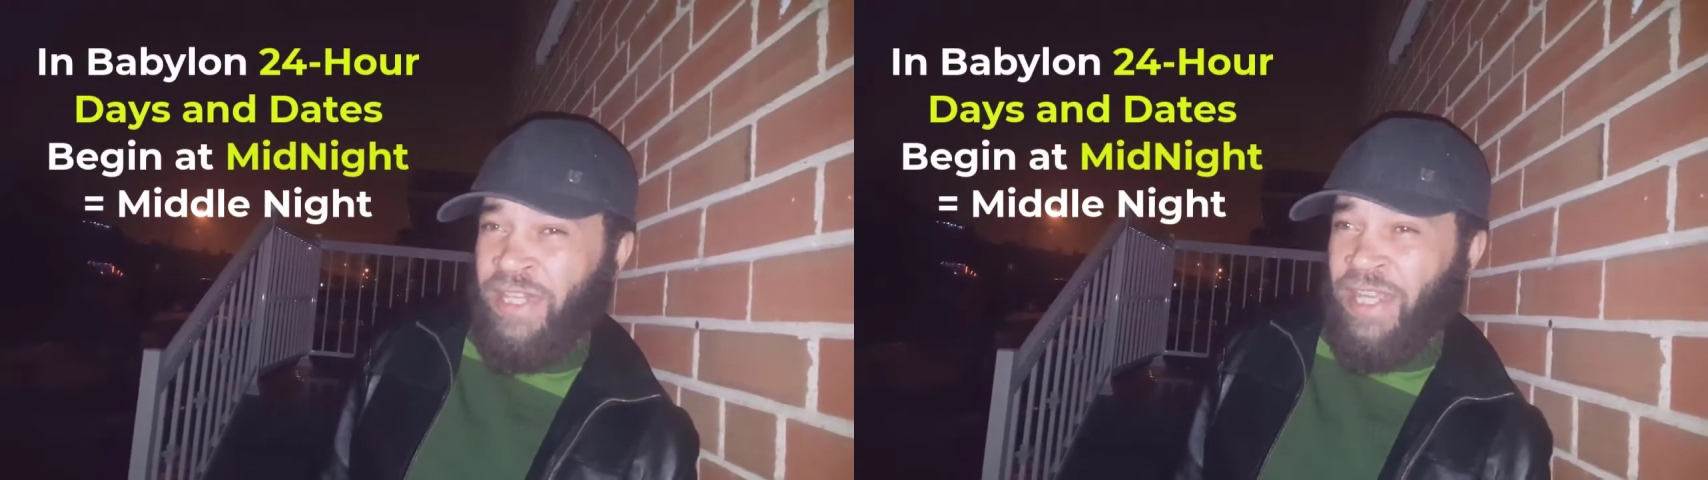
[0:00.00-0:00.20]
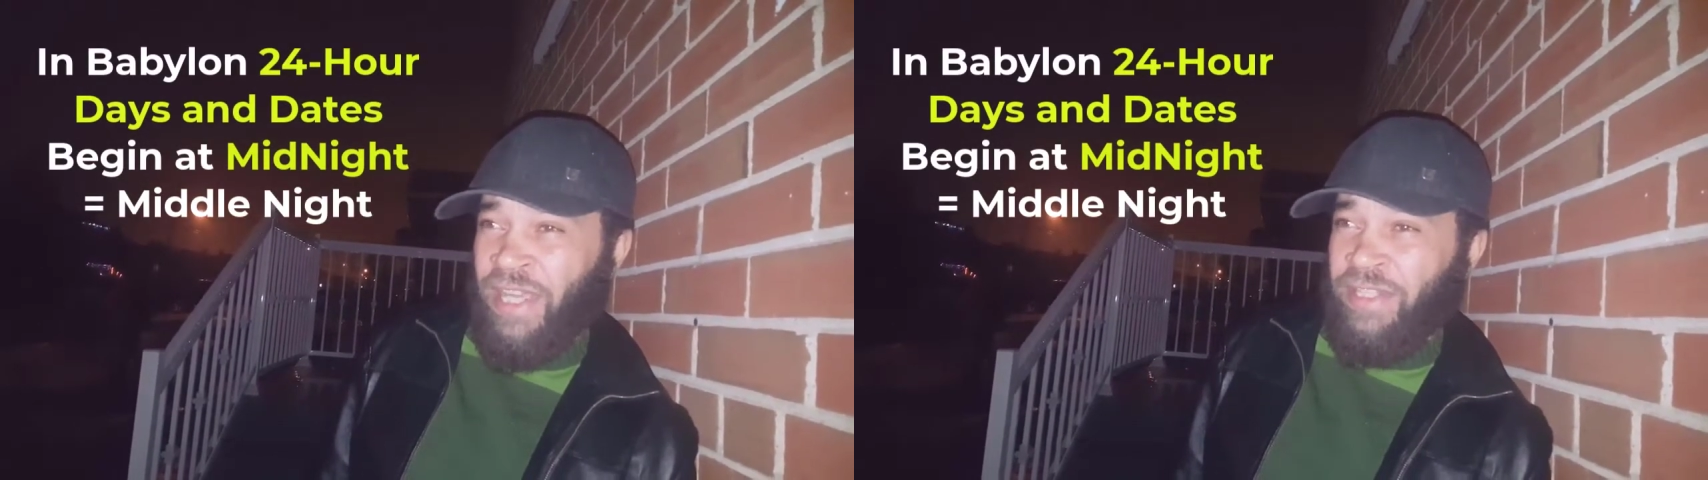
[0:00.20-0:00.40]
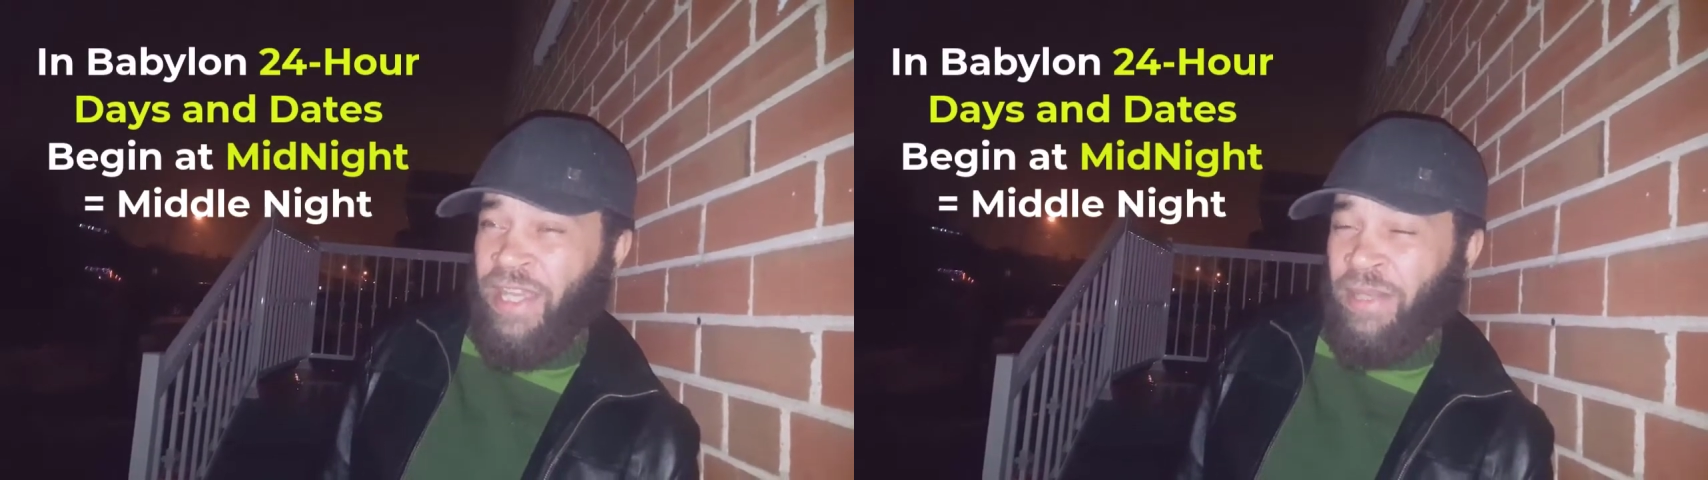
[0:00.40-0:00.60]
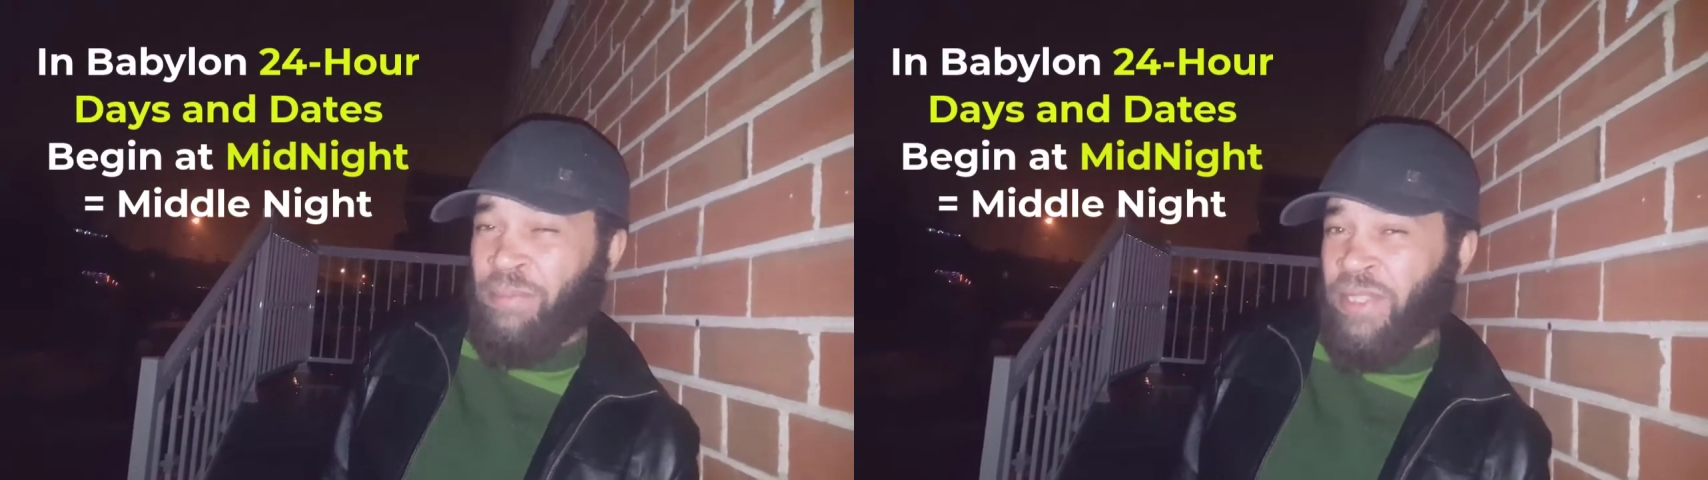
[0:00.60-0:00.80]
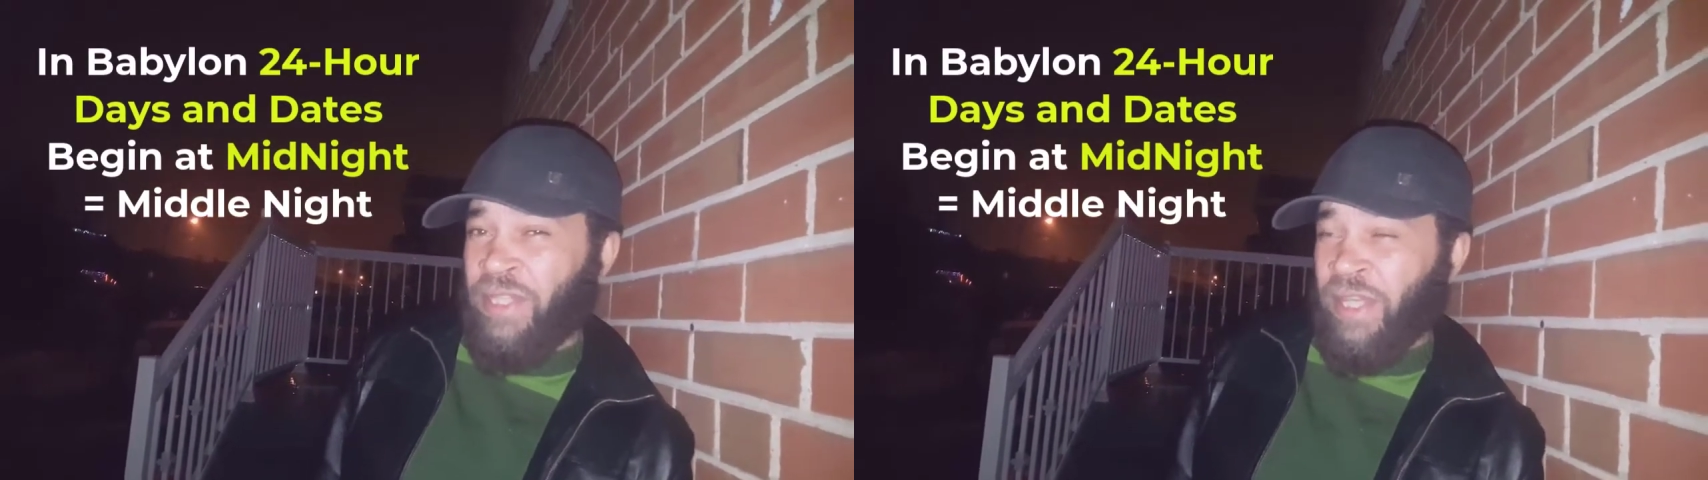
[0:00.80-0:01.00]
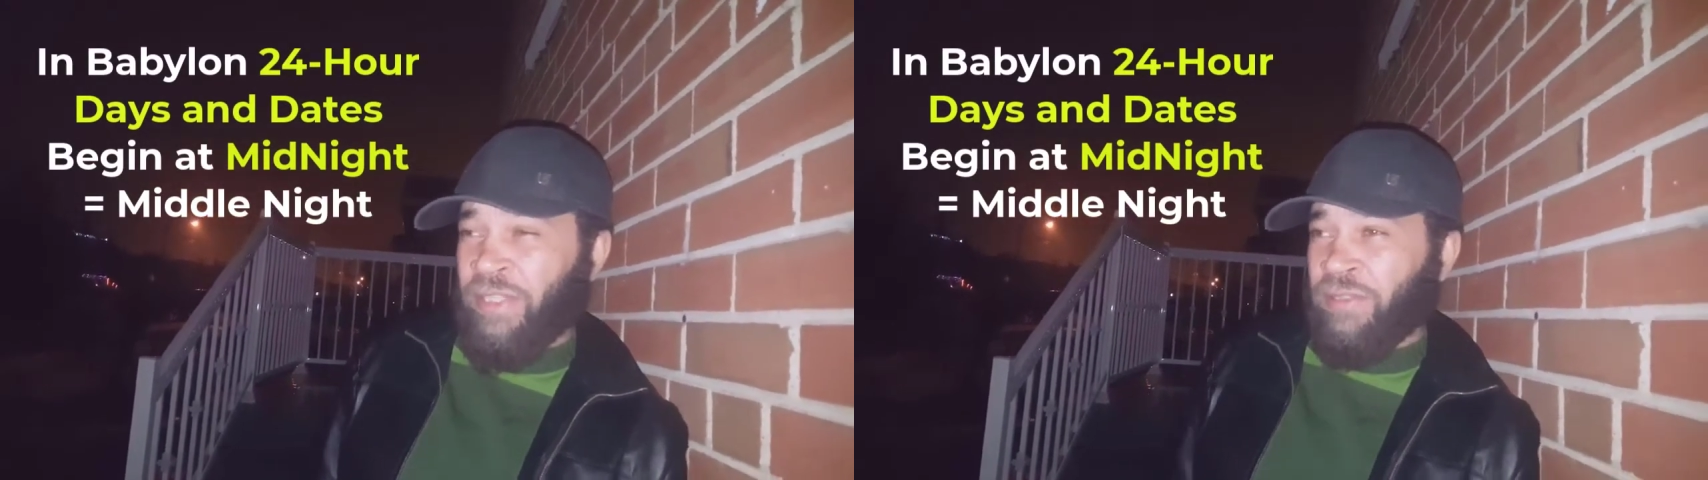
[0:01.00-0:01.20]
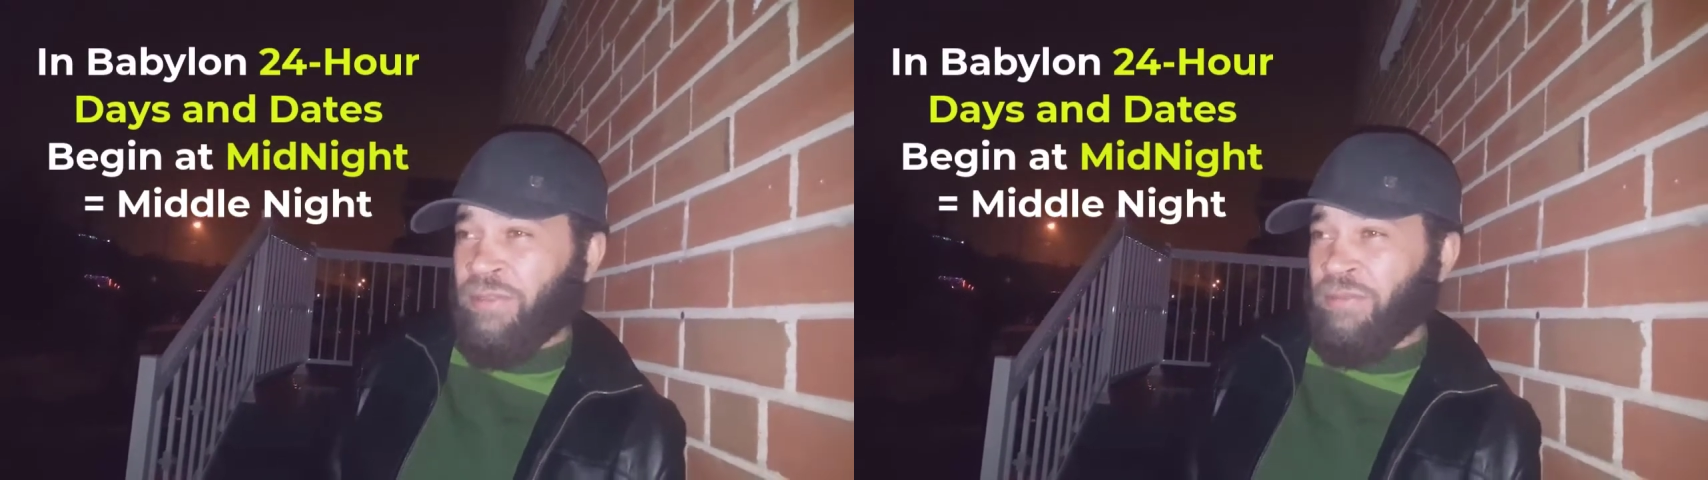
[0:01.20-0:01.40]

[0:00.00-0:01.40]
and end at midnight.